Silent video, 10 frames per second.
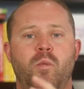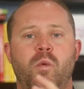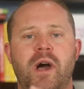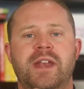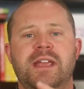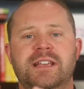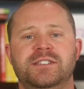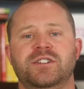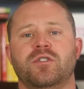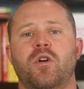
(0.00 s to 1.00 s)
what
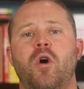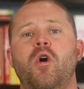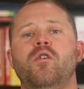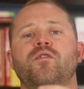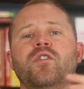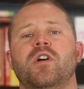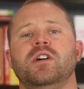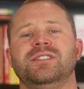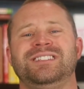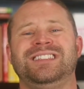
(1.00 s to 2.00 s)
is your
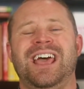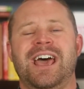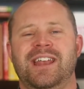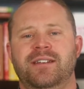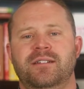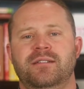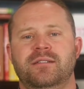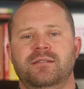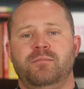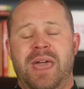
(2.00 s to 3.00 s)
overall debt
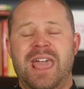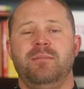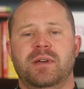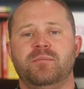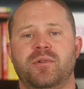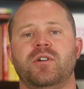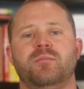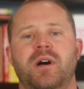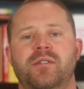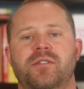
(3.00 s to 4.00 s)
payment per
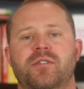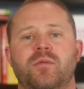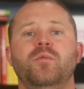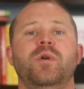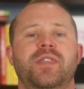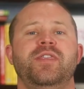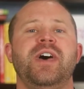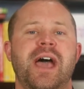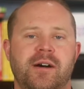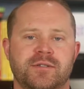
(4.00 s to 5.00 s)
month with
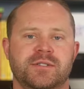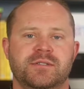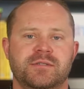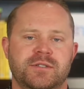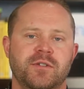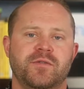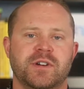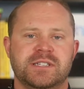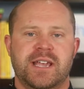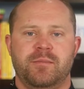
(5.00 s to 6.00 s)
the house. So for
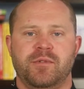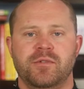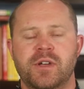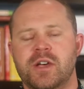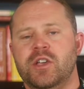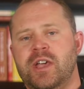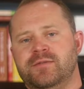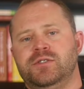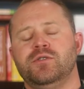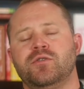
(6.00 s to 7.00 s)
example, you
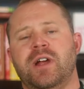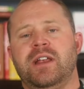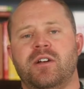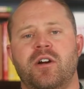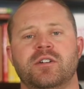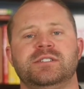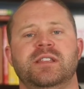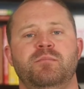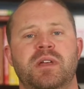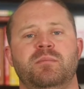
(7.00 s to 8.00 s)
have two credit cards and
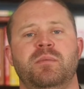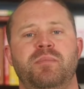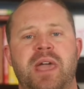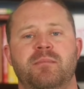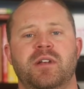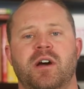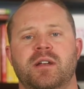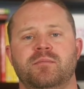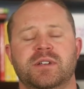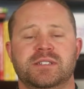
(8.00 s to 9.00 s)
the minimum payment on
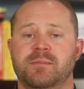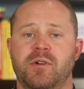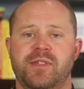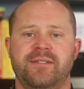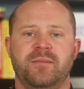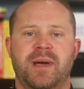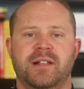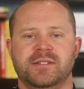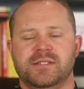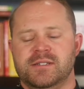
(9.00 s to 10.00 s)
them, because they both have a
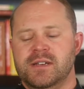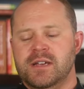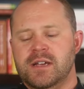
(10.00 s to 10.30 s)
balance